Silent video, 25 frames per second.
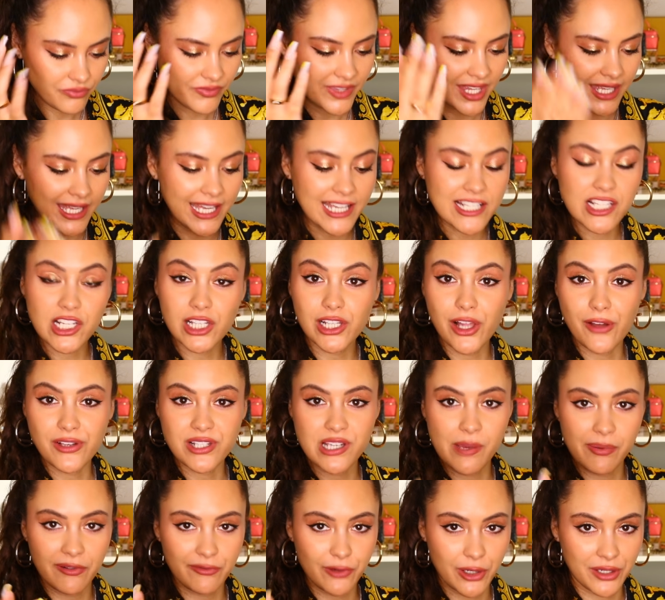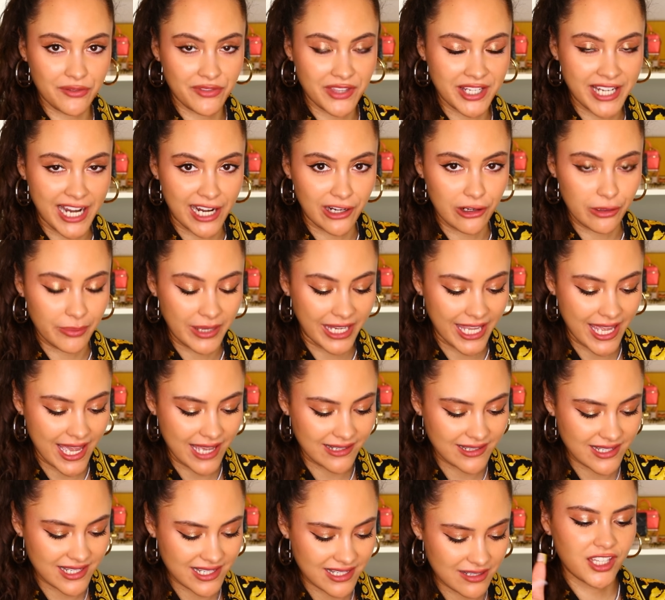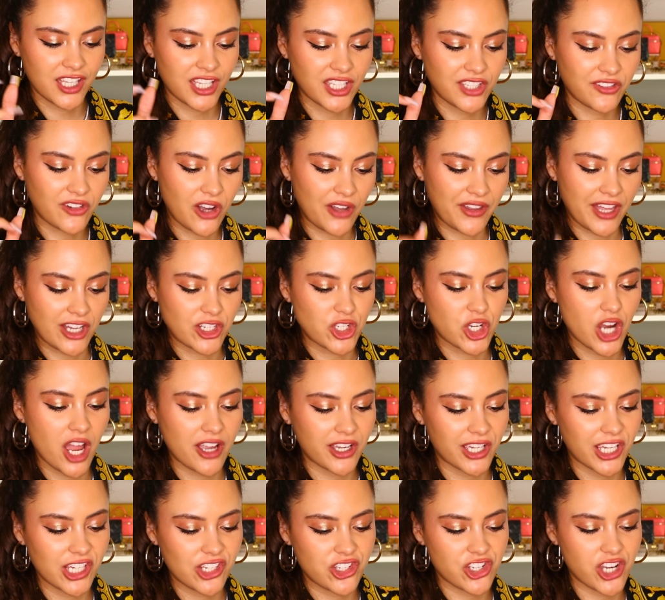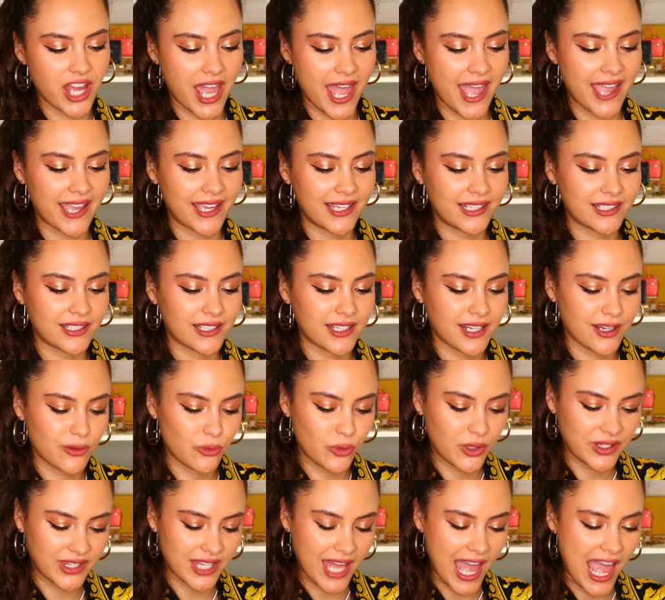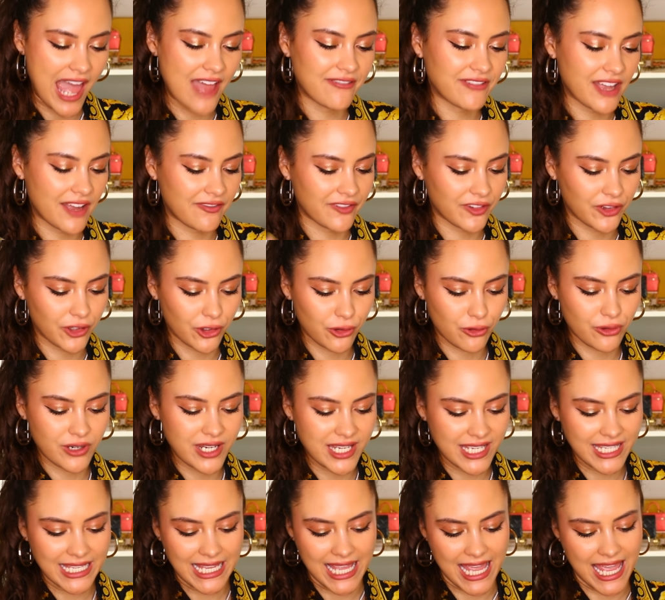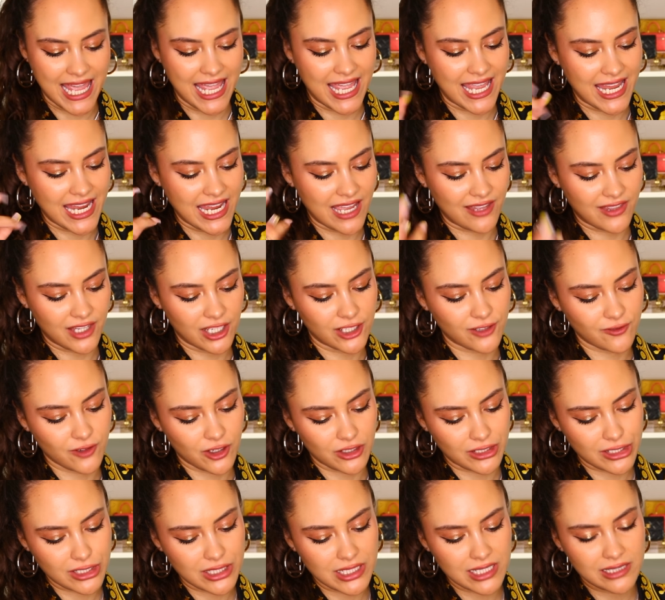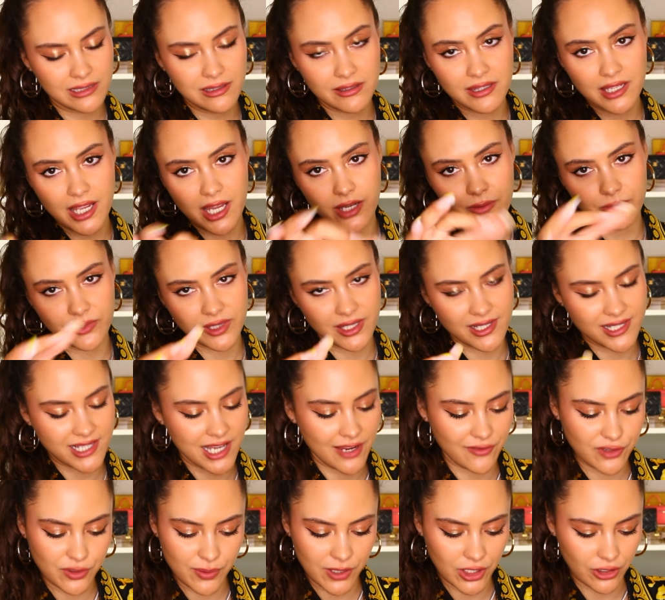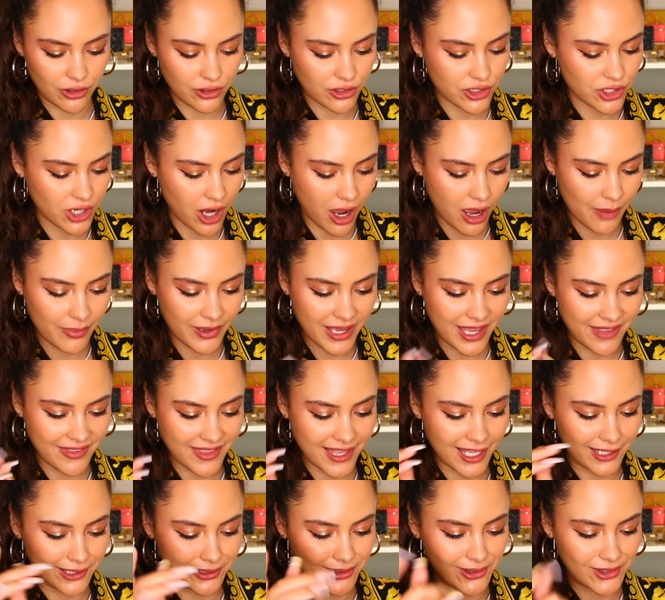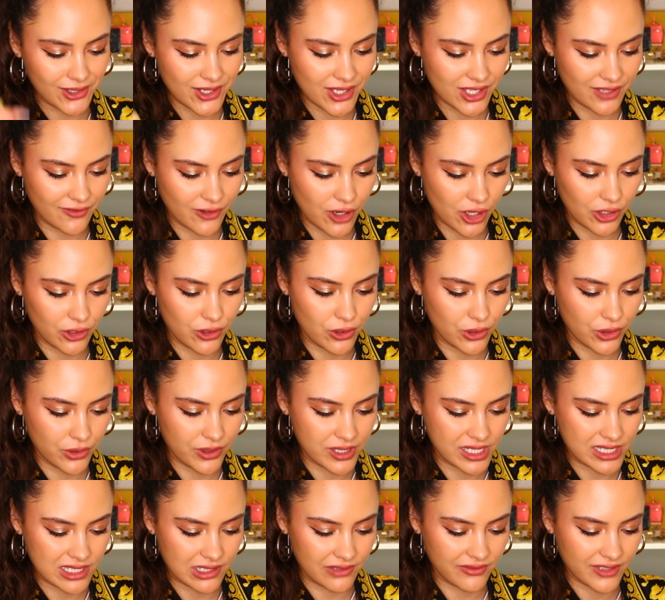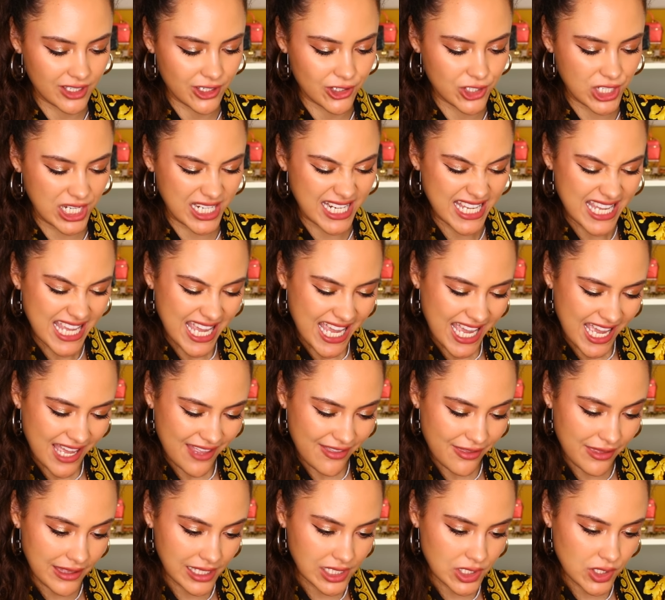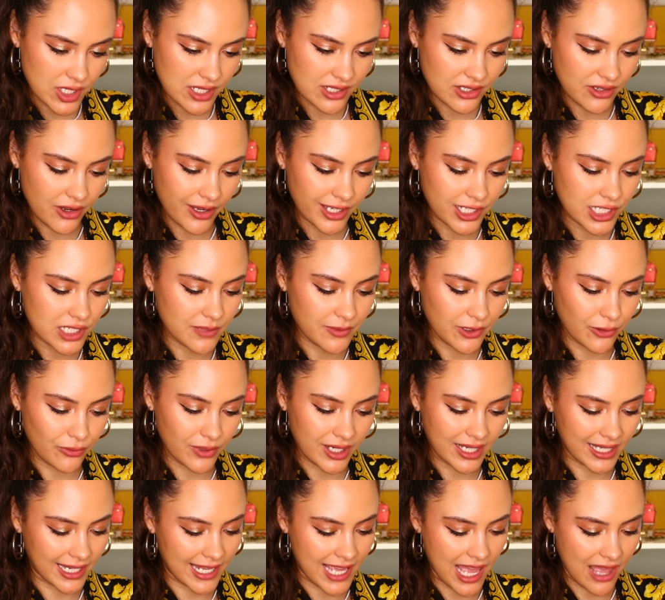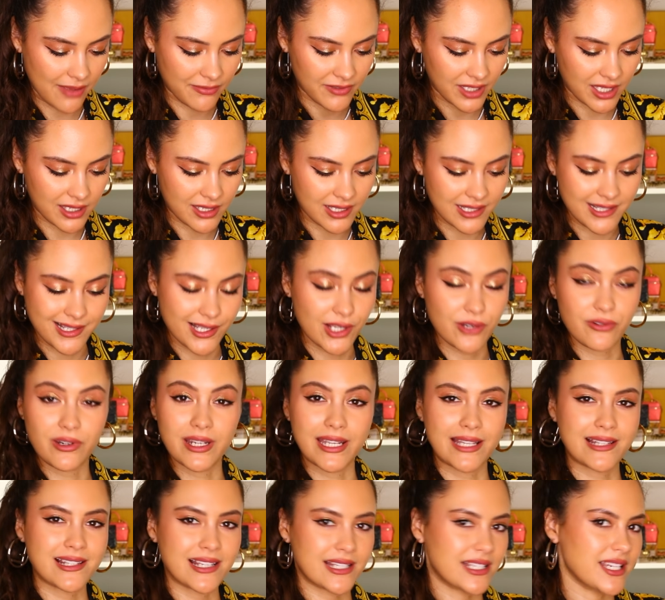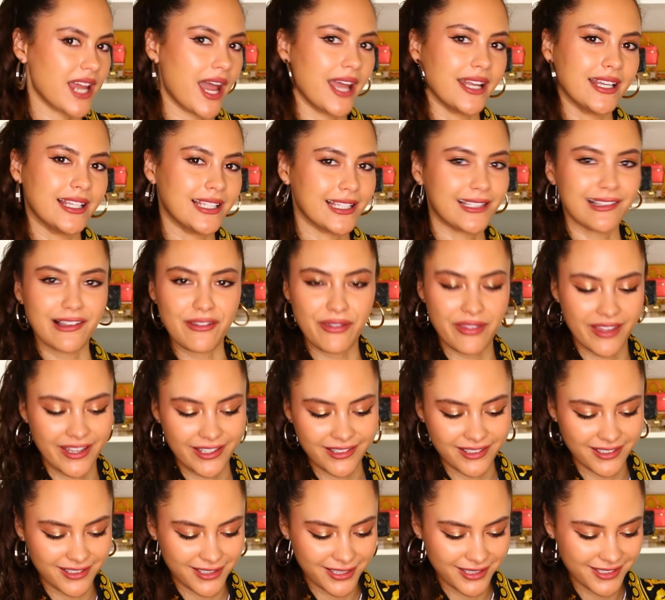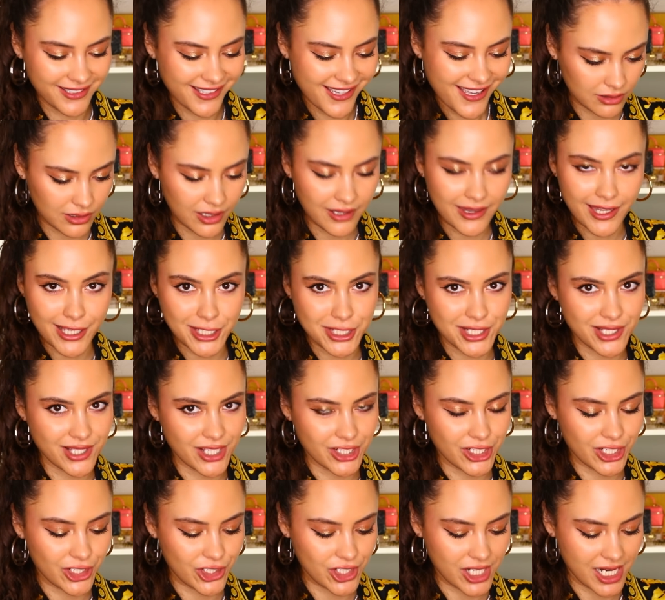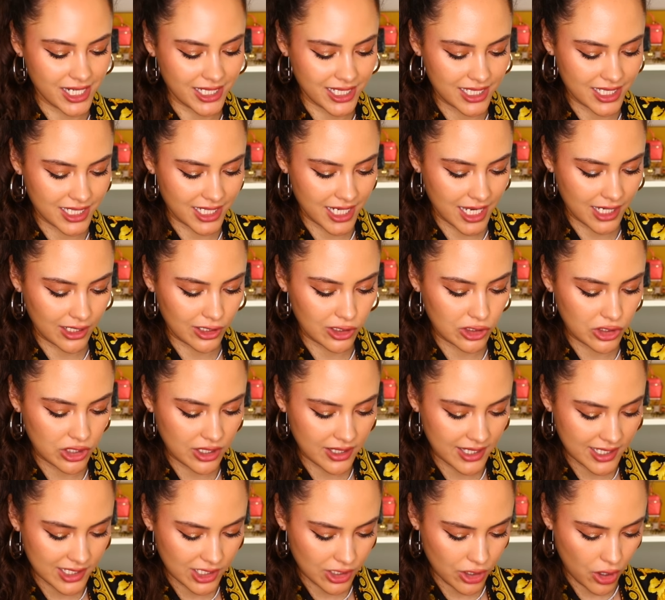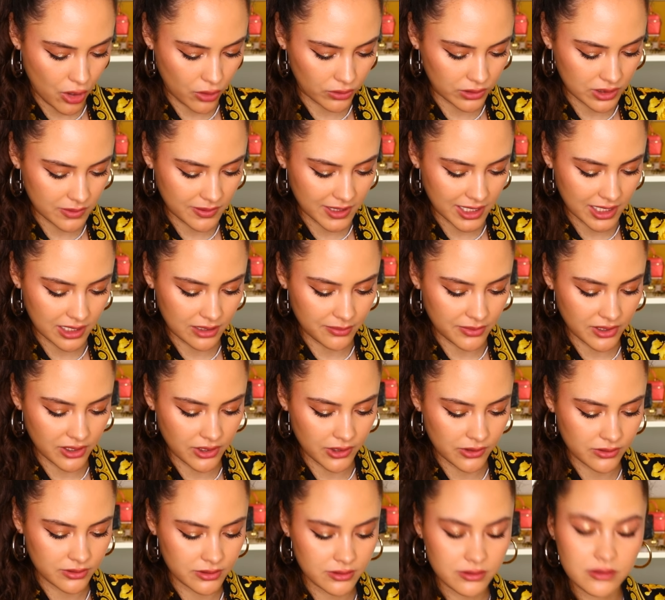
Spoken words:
Here's a close-up of one of the nano baguettes. You've got that chunky chain with the FF and the Greek key, and then you've got this little thing with the safety pin on top, and then look, you've got an all-crystal version. This is going to be really heavy, considering it's a tiny little thing. Look at that satin jacket again. Look at this gold peekaboo.